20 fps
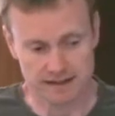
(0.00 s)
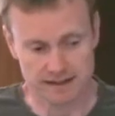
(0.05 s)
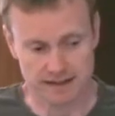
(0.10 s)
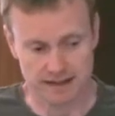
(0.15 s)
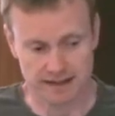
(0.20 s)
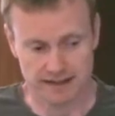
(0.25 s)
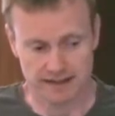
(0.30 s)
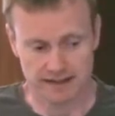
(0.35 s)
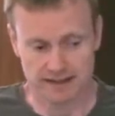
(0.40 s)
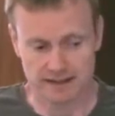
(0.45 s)

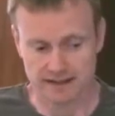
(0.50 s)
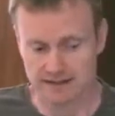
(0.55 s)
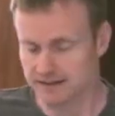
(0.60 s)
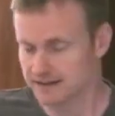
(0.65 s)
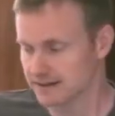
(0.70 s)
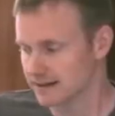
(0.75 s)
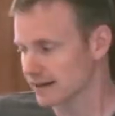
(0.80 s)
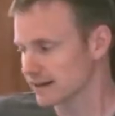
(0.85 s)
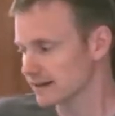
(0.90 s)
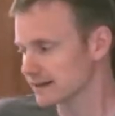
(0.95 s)
The
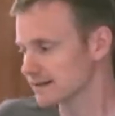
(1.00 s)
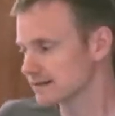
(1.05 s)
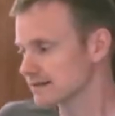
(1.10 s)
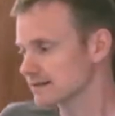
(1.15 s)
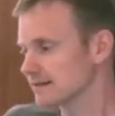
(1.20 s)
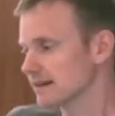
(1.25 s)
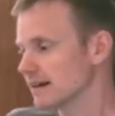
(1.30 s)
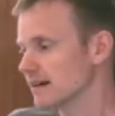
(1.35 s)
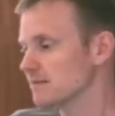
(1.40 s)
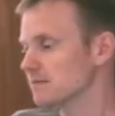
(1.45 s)
second
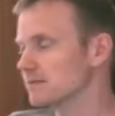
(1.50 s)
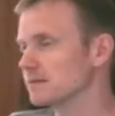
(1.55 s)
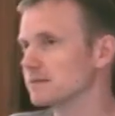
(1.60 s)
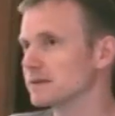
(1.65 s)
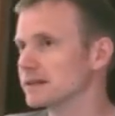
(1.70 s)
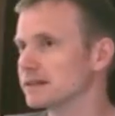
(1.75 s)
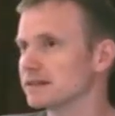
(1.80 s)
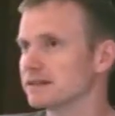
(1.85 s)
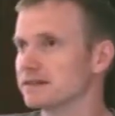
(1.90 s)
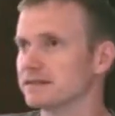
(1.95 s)
step
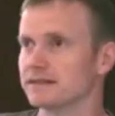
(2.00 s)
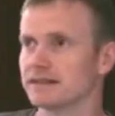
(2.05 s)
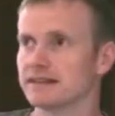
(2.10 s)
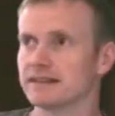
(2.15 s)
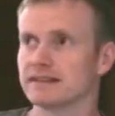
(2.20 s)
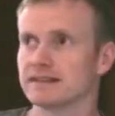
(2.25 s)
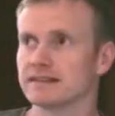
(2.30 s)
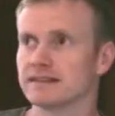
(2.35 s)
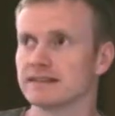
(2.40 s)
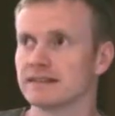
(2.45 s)
we do
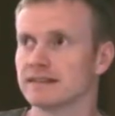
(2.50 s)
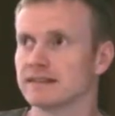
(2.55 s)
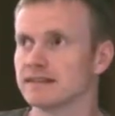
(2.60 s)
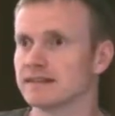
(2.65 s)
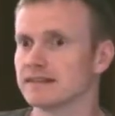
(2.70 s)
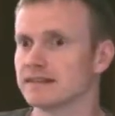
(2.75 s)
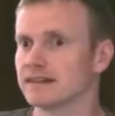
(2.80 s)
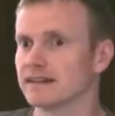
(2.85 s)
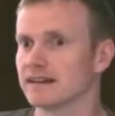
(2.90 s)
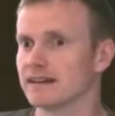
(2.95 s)
is
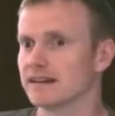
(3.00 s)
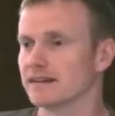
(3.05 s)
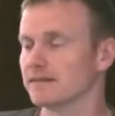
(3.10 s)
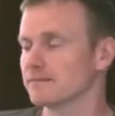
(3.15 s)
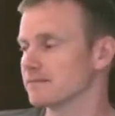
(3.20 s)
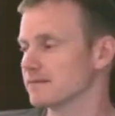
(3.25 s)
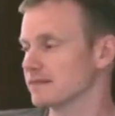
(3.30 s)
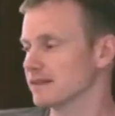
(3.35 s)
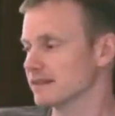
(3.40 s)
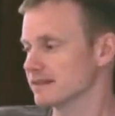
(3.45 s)

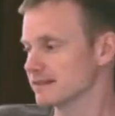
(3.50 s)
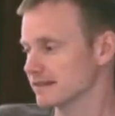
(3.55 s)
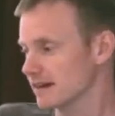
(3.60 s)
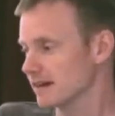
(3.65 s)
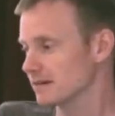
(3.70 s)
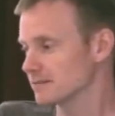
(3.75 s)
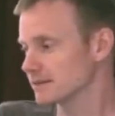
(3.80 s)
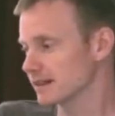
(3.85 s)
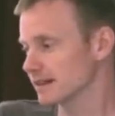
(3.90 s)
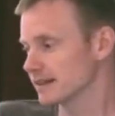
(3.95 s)

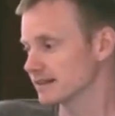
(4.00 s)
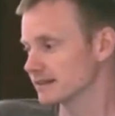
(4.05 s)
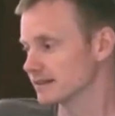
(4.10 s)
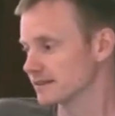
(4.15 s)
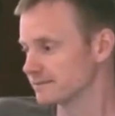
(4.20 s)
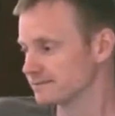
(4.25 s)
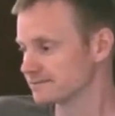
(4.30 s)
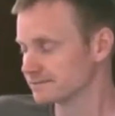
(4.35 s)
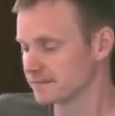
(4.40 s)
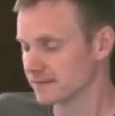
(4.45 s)
update.